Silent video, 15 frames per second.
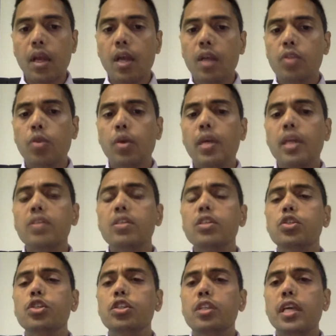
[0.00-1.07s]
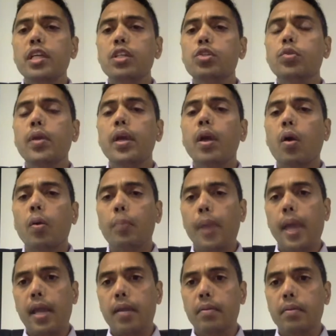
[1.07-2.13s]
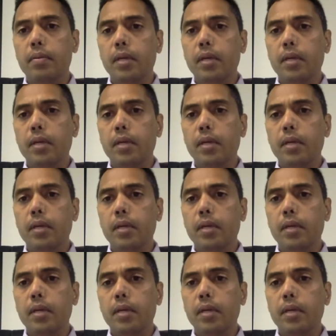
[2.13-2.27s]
So is it just injury or pain?